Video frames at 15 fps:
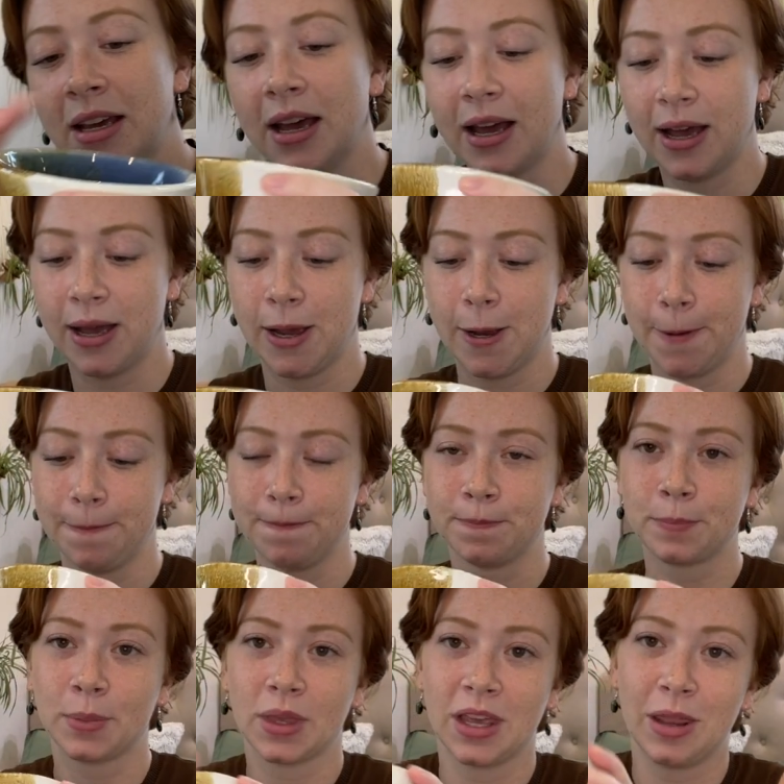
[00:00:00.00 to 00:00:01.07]
And
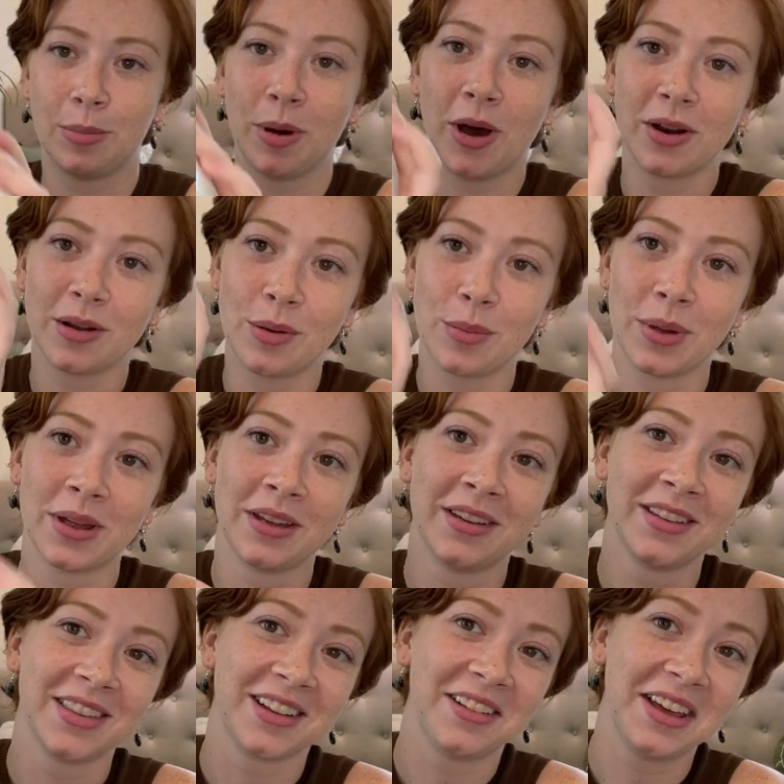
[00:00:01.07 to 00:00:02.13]
the bottom,
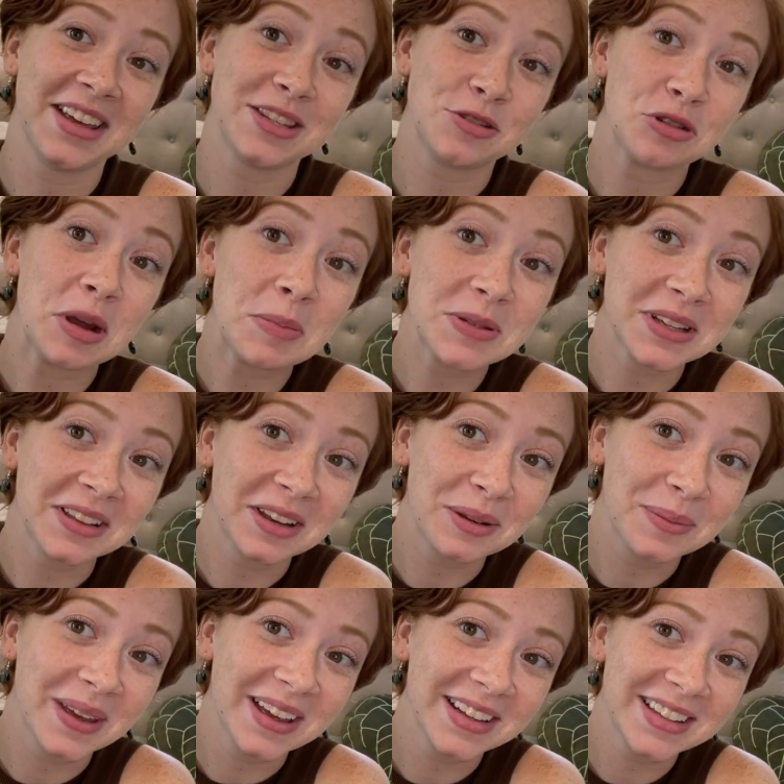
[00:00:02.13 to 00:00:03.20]
the glaze dripped a little
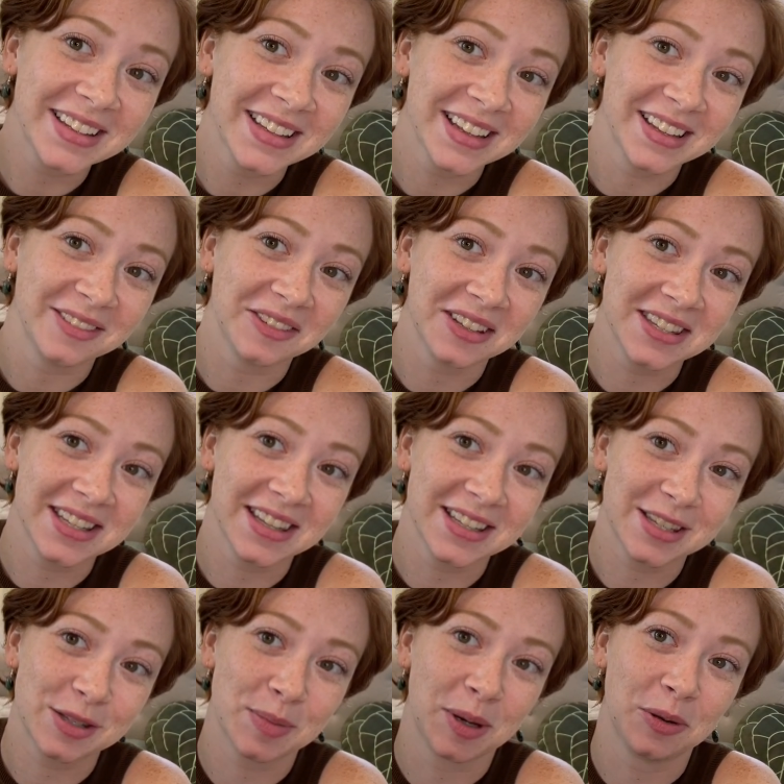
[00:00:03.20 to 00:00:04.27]
bit, and you can see
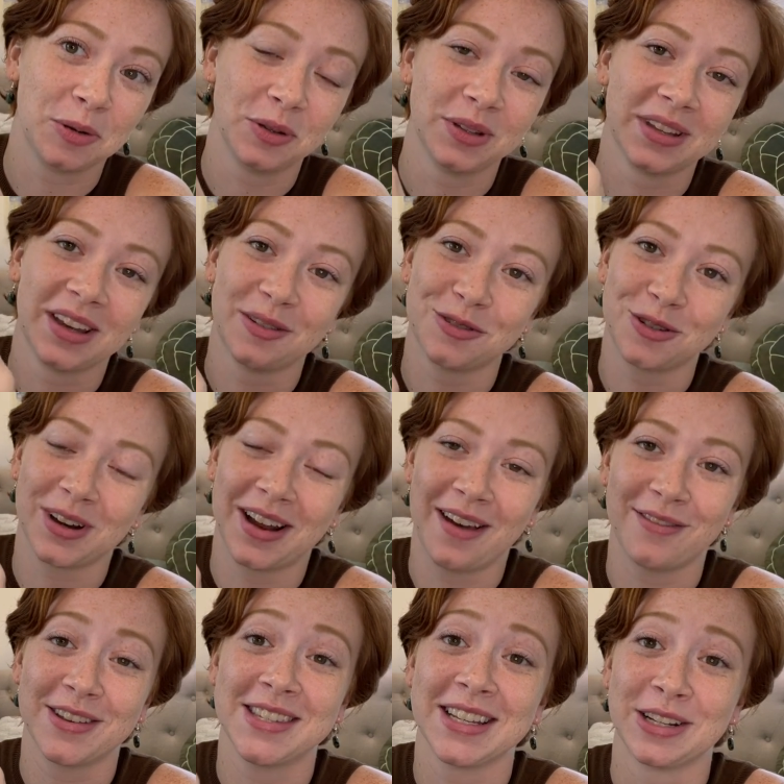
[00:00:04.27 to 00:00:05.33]
this is my old, I was trying to
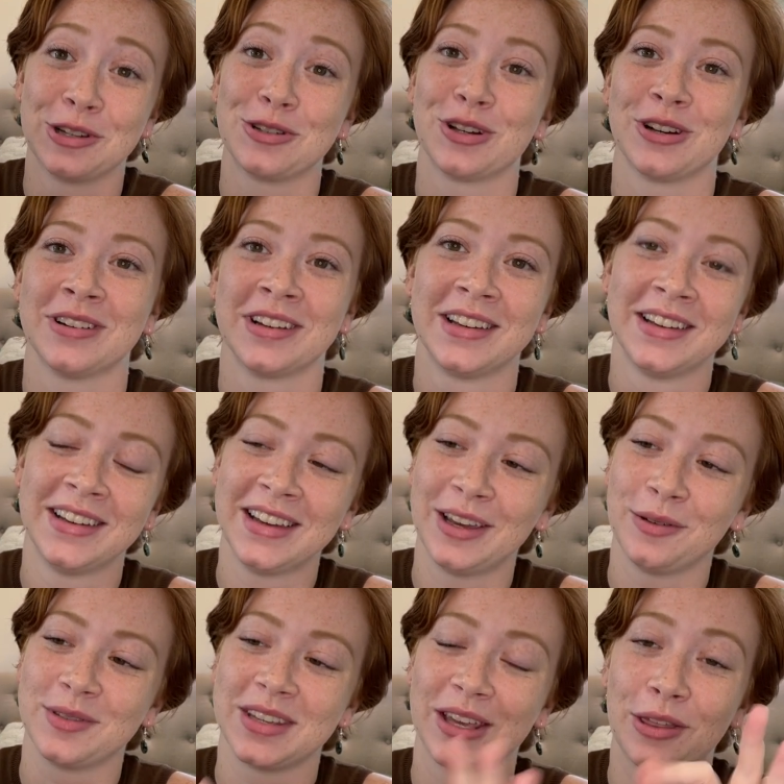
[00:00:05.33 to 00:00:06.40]
have a signature. It
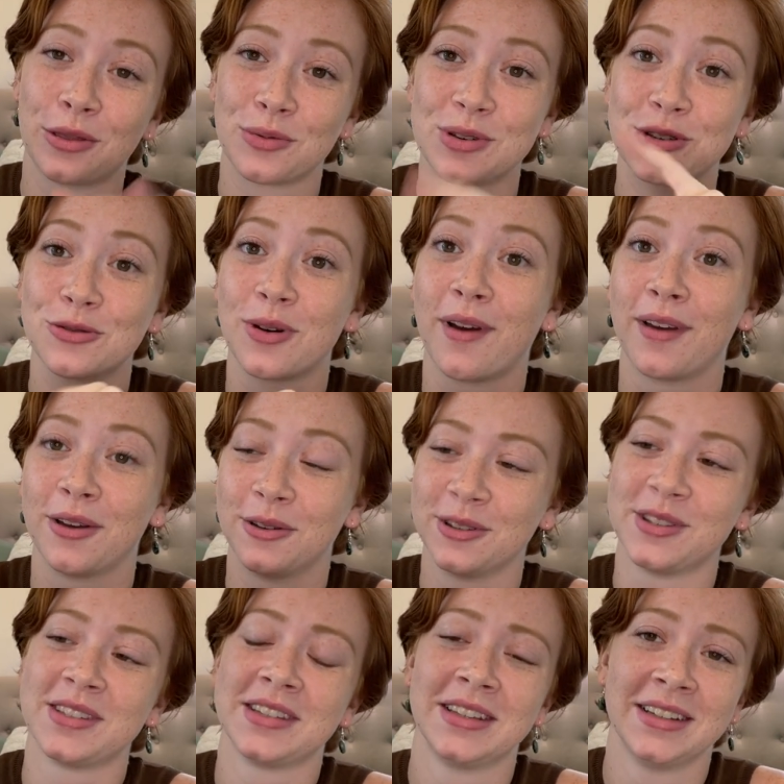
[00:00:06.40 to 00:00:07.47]
was like three
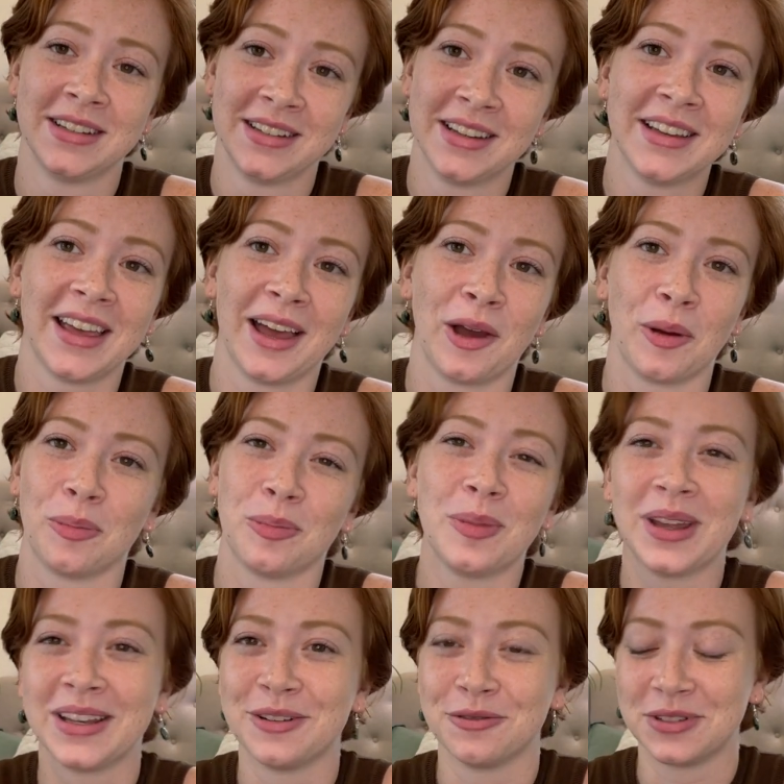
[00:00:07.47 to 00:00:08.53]
triangles.
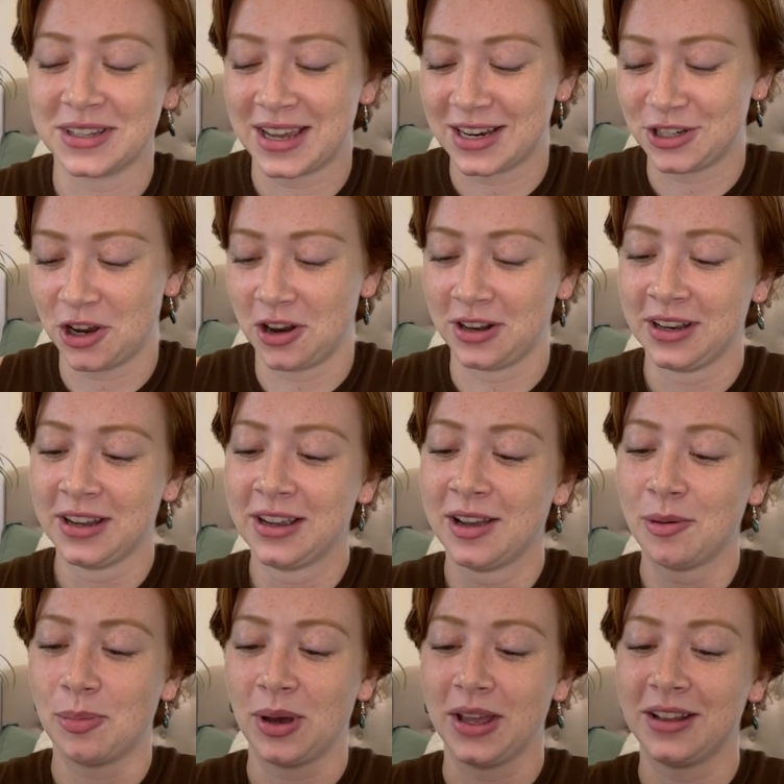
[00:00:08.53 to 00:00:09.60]
It didn't really catch on,
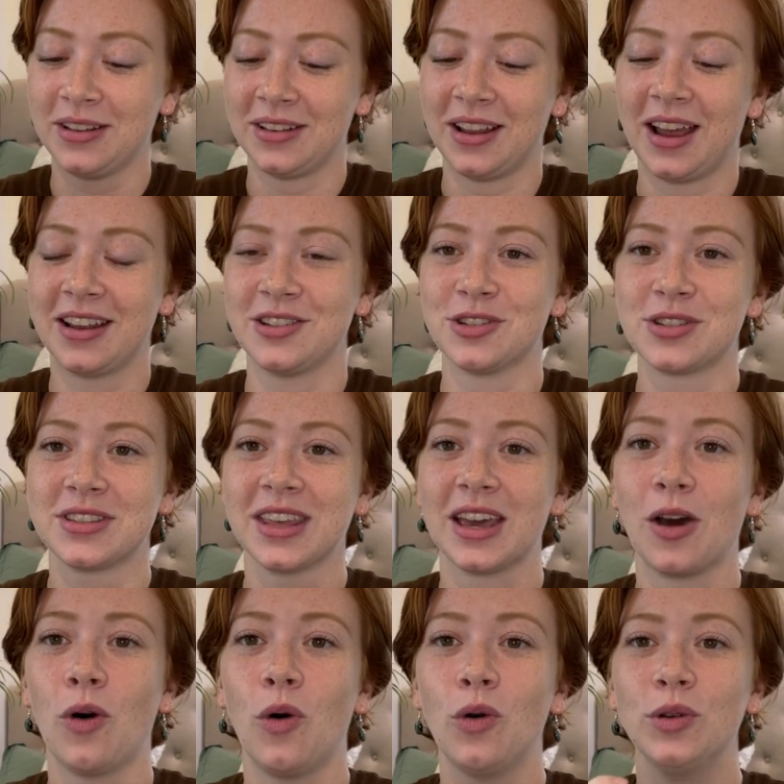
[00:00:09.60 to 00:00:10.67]
but I just like
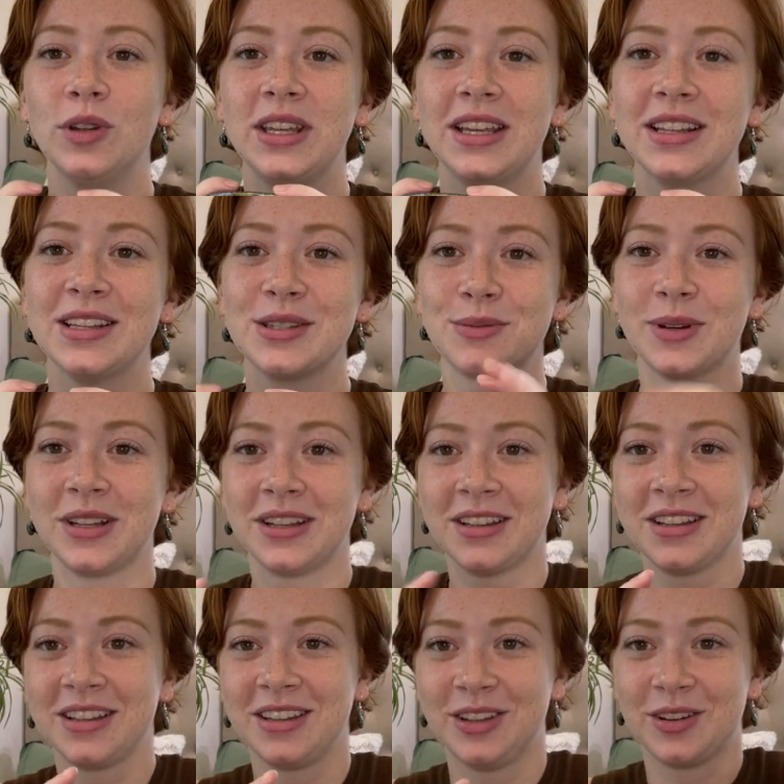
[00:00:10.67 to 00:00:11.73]
holding this
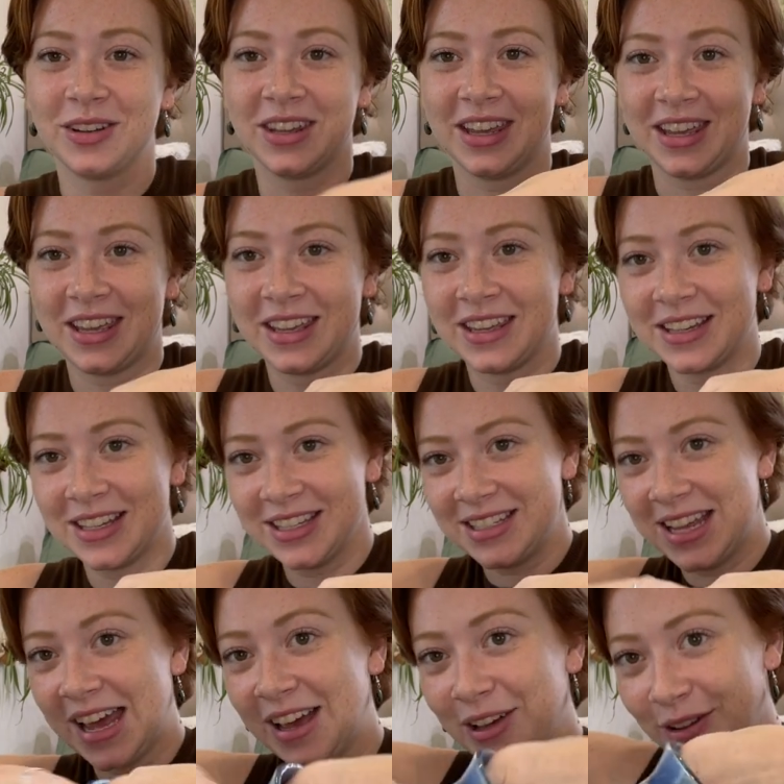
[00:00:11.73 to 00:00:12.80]
one. You can like
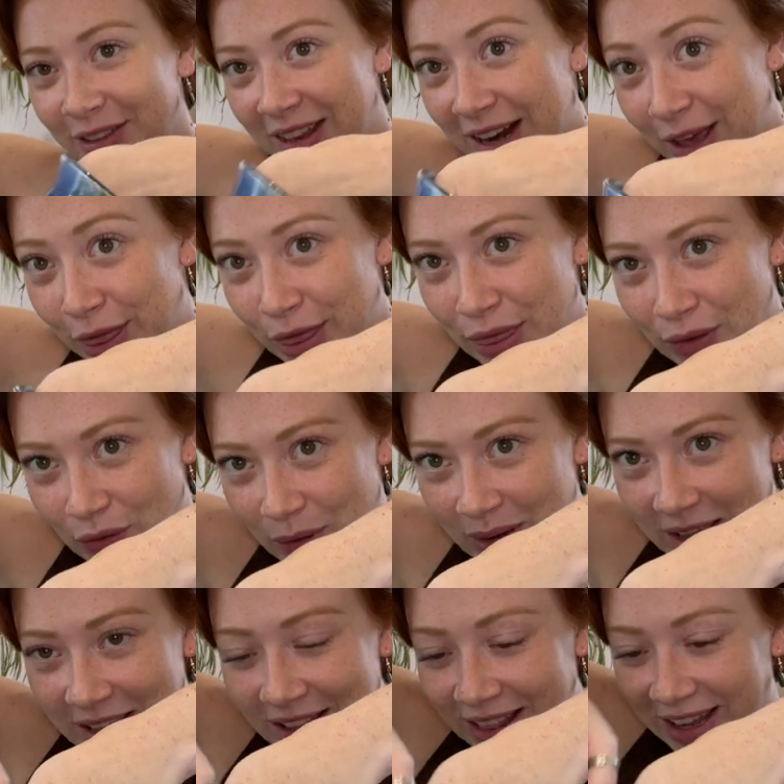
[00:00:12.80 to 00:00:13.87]
tell that I threw
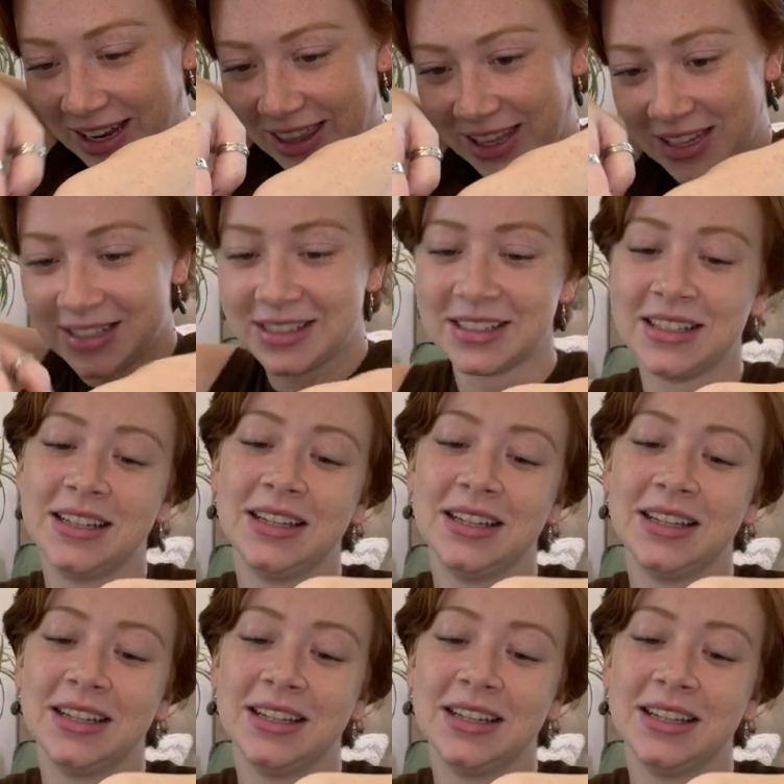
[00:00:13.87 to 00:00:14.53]
it like this.